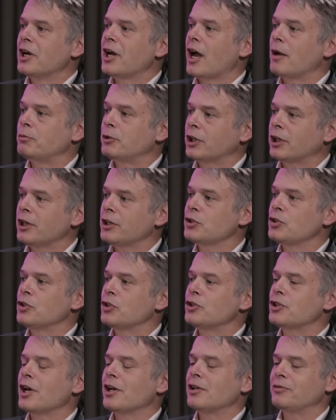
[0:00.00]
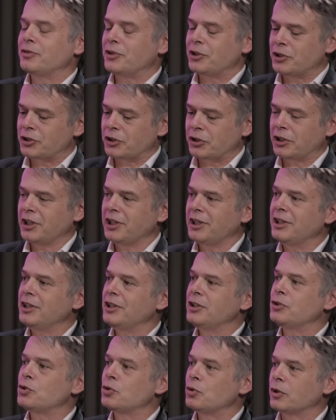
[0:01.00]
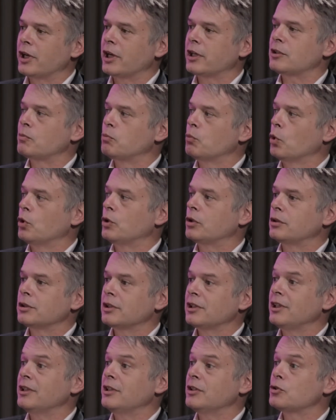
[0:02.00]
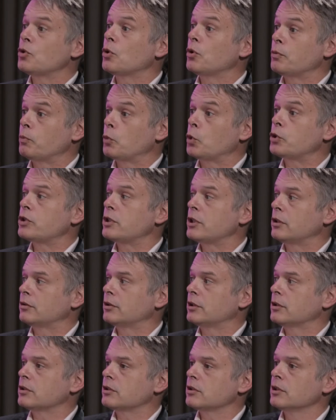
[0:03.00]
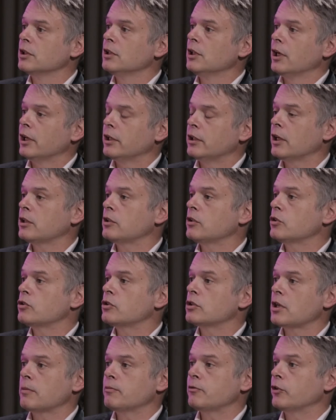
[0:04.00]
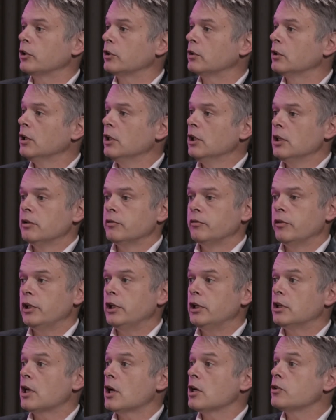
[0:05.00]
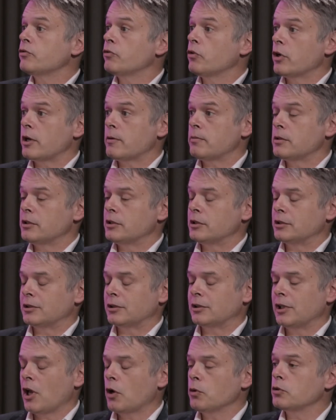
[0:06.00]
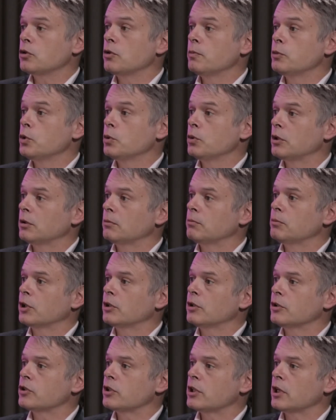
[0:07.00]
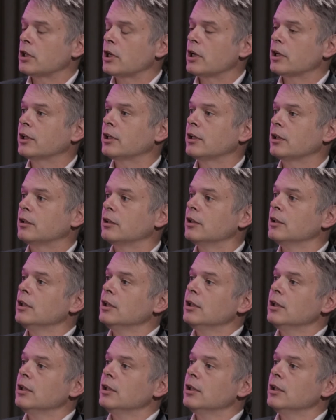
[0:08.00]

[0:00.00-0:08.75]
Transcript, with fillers: application itself is a key to get more keys or more secrets. And that is something really nice for cloud computing, because there I can